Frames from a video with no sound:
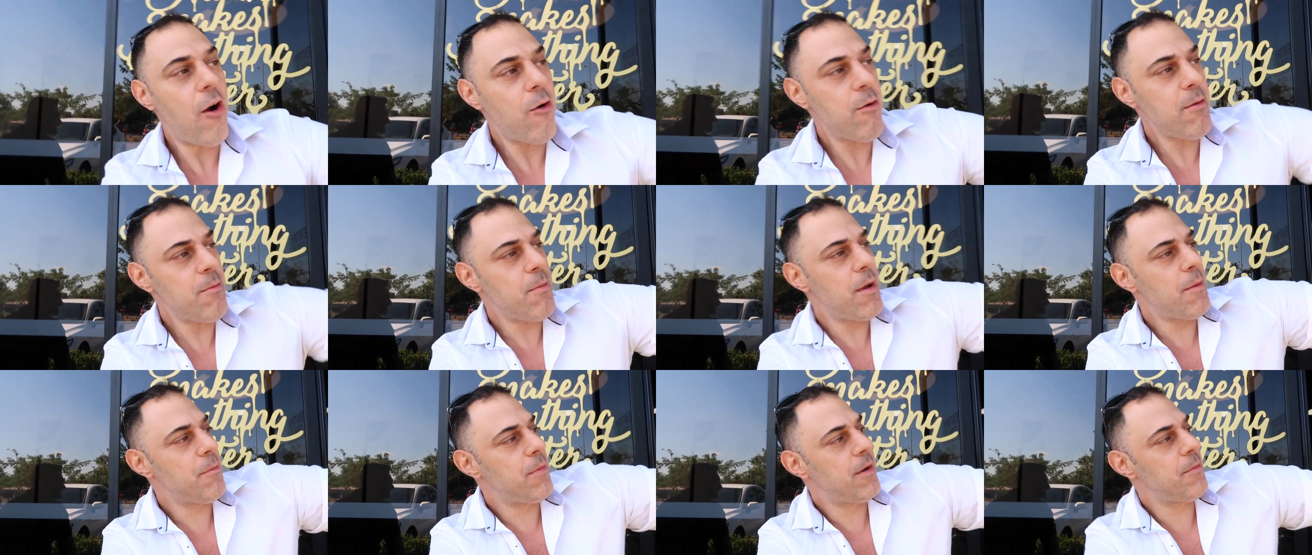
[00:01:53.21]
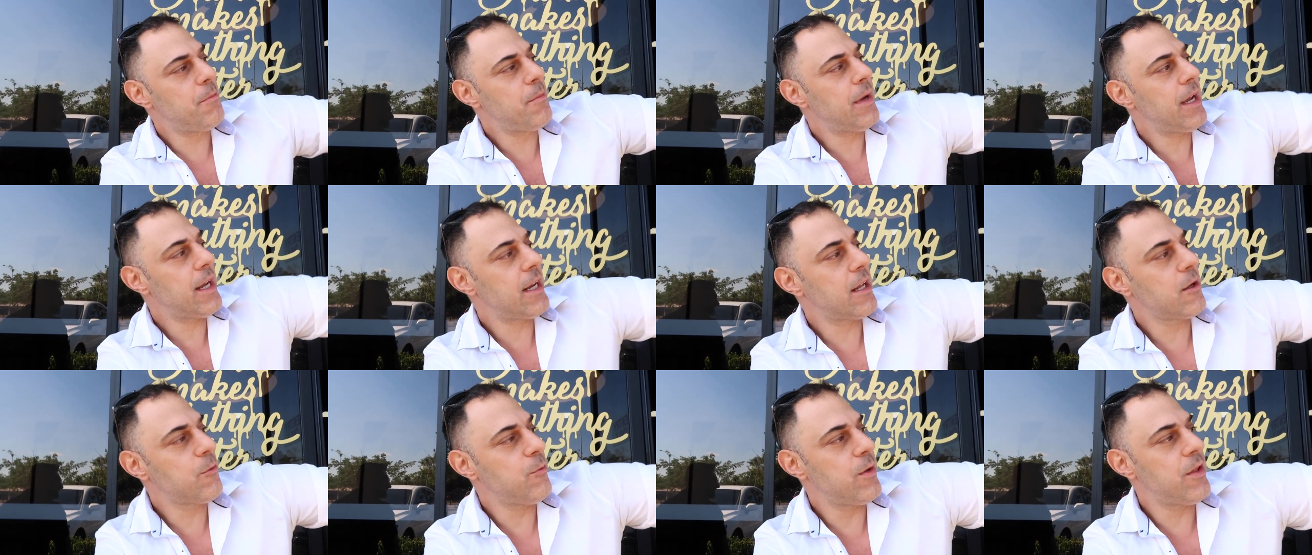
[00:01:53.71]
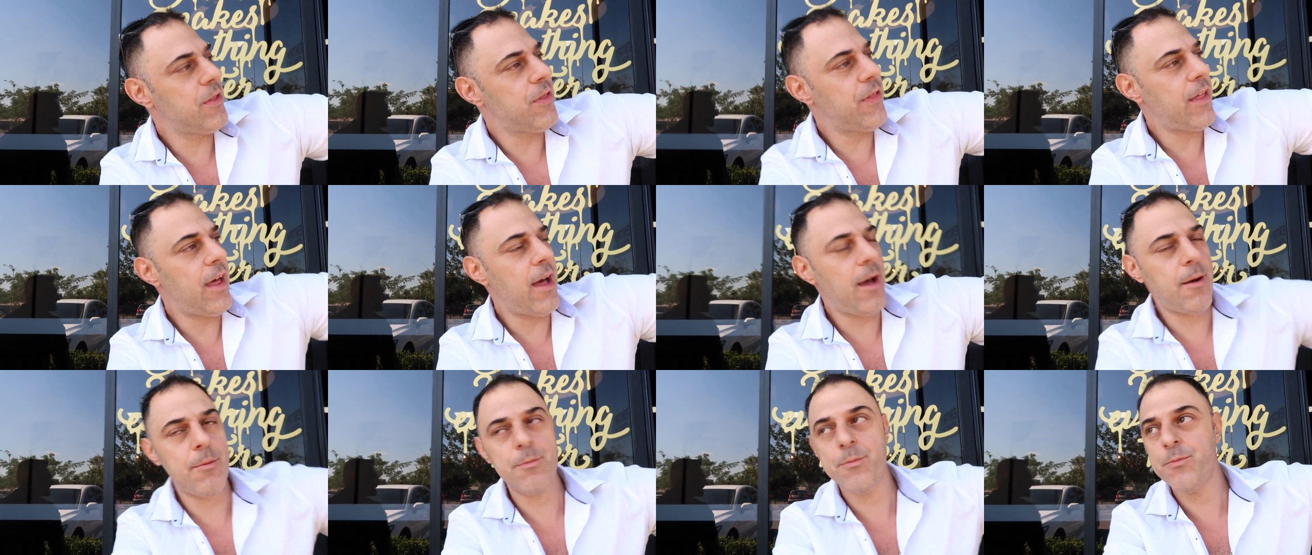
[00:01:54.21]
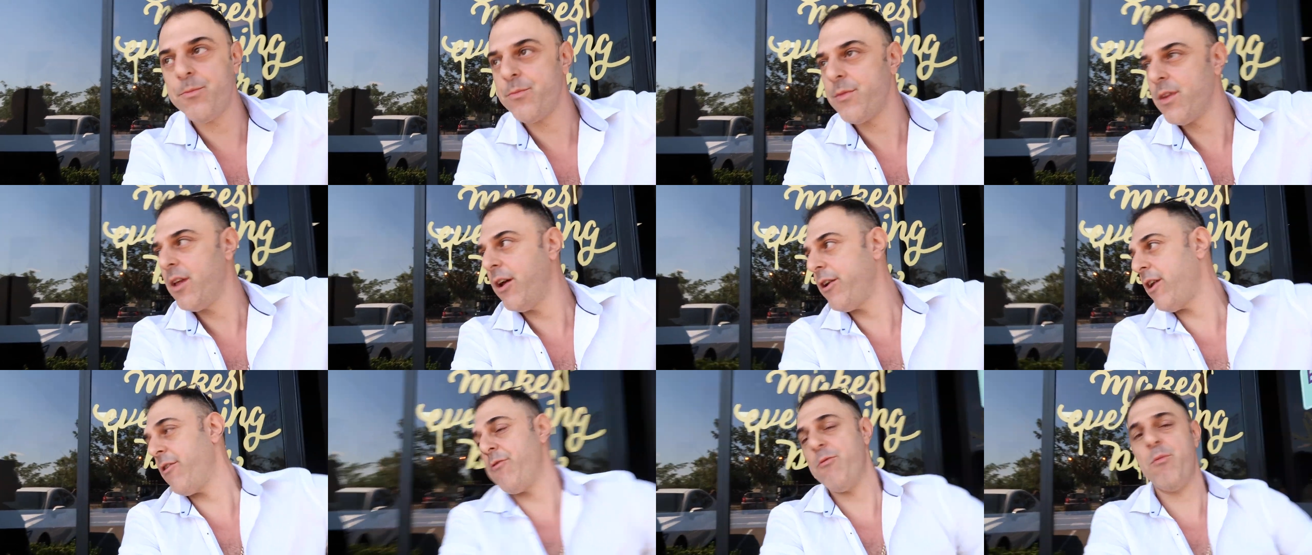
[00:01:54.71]
remember meeting with, I don't
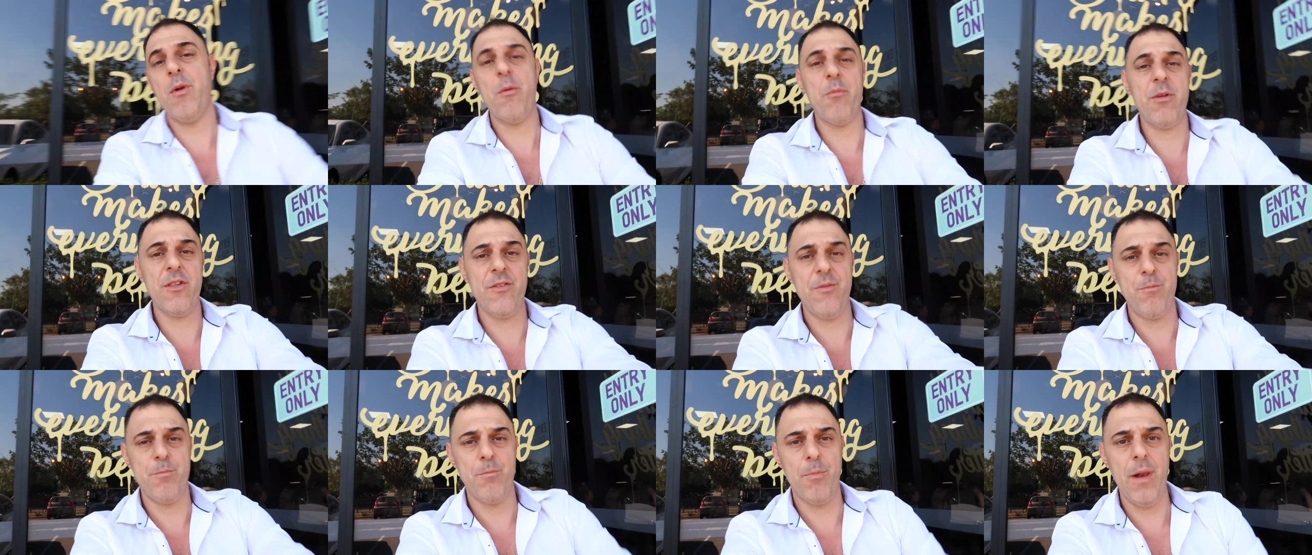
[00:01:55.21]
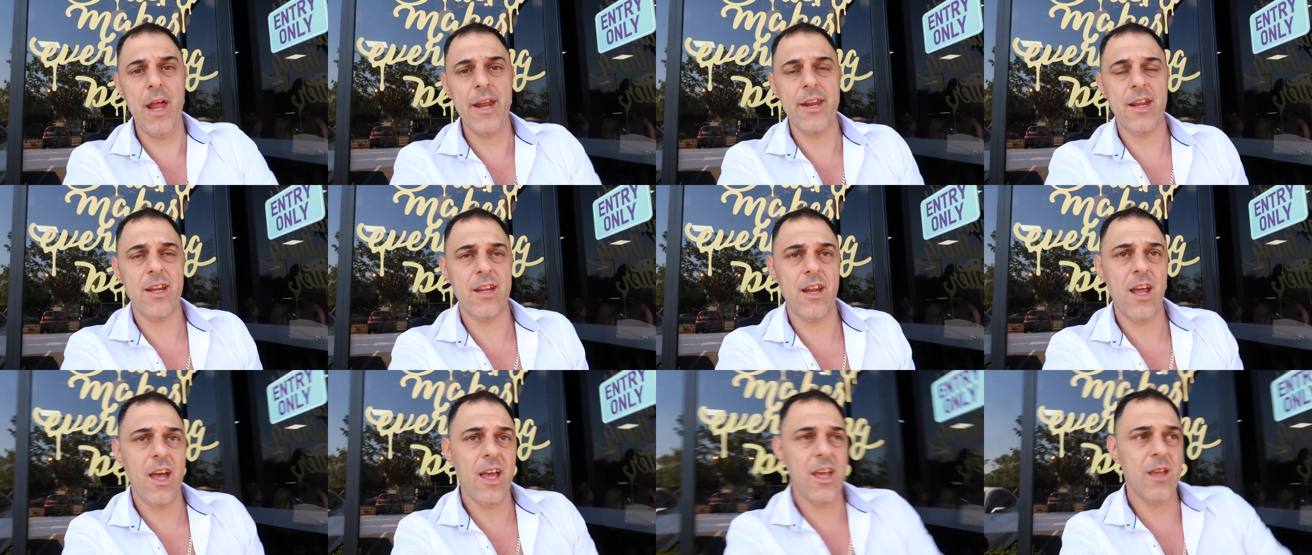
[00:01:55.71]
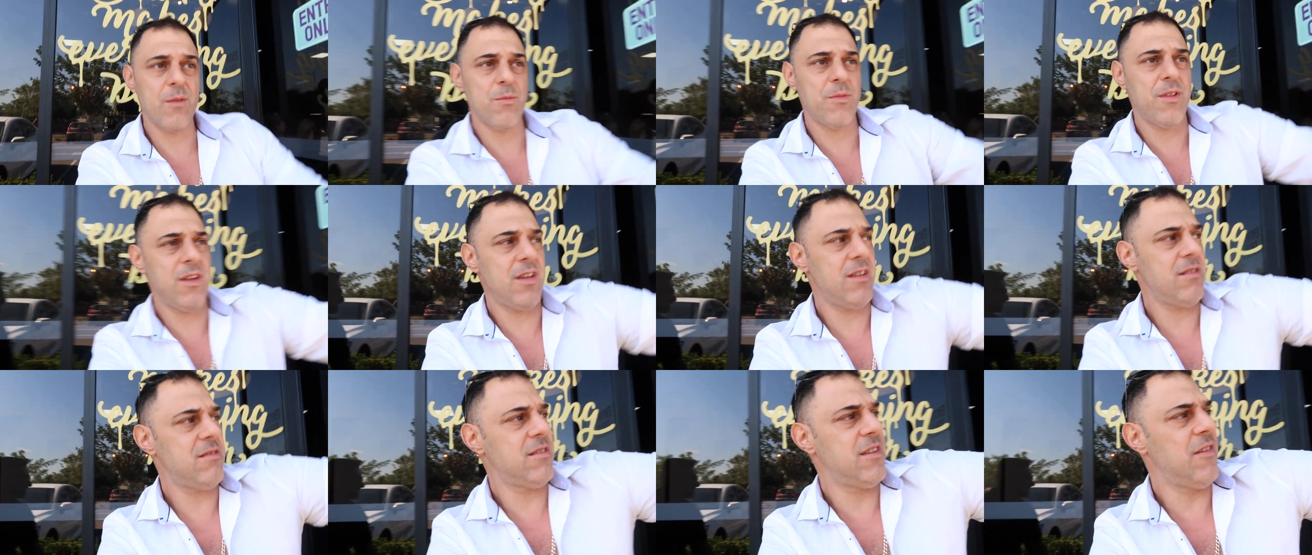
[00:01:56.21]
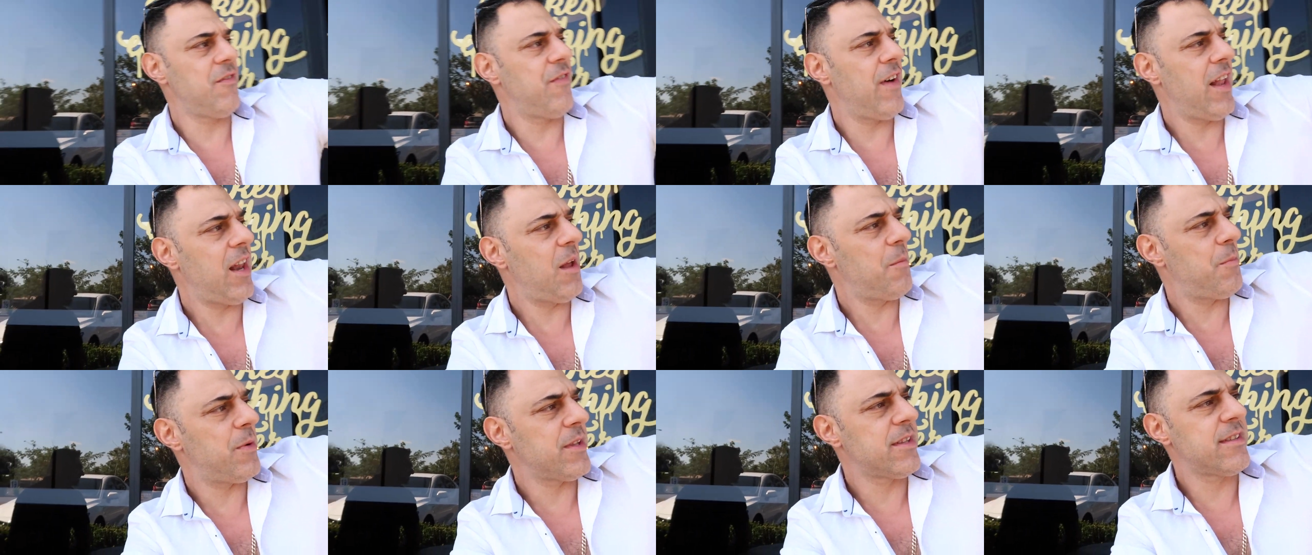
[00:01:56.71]
even remember his bloody name, the
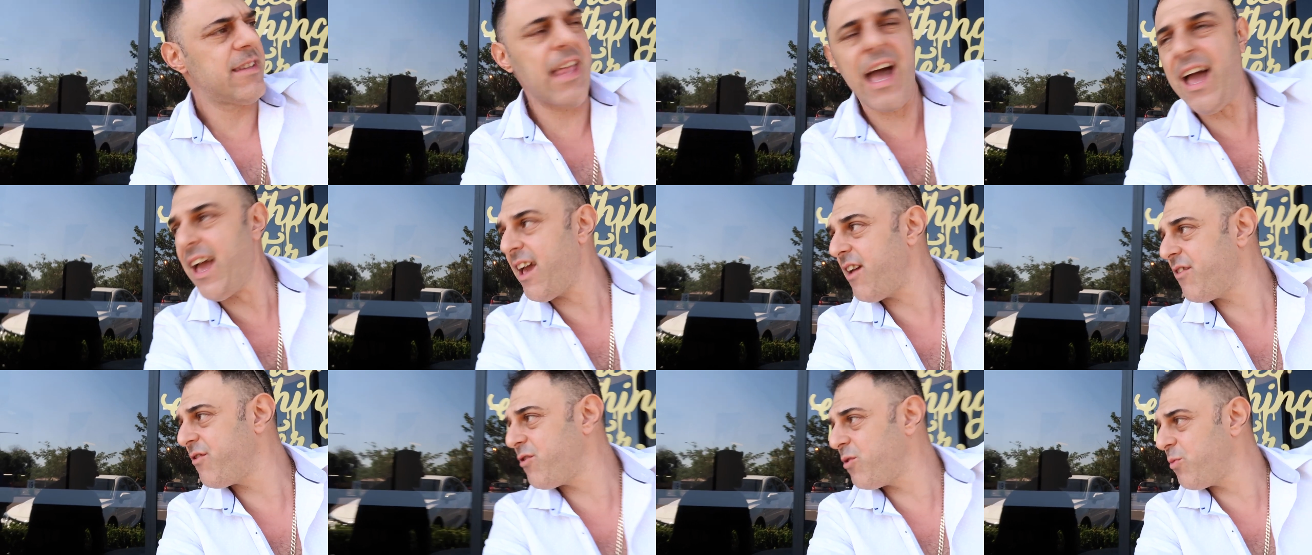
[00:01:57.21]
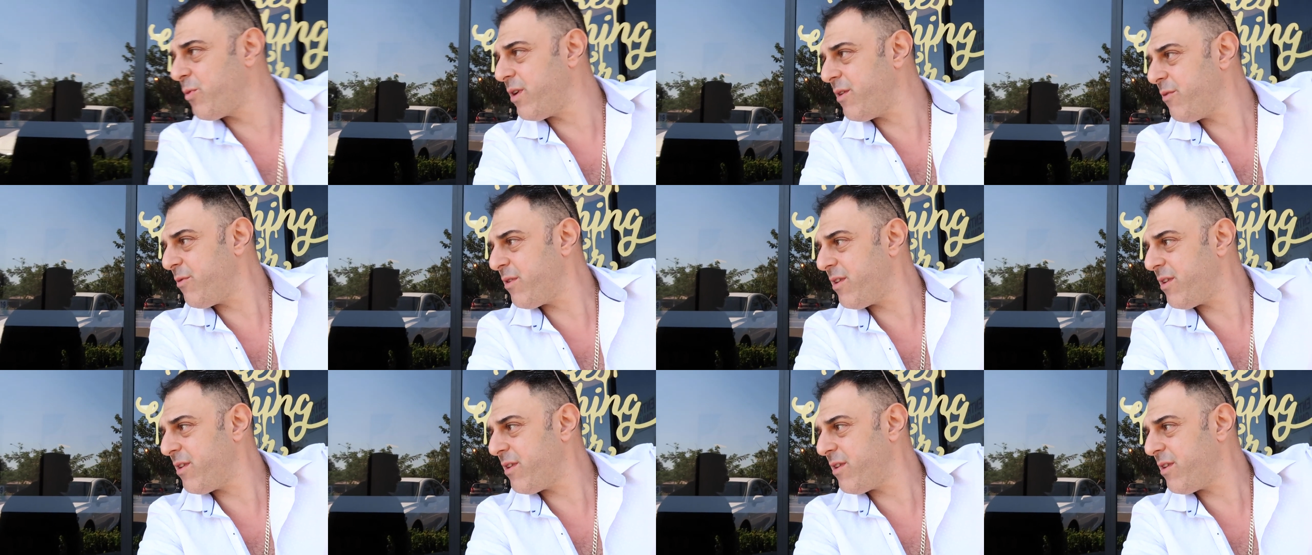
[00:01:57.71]
developer Dave or whatever.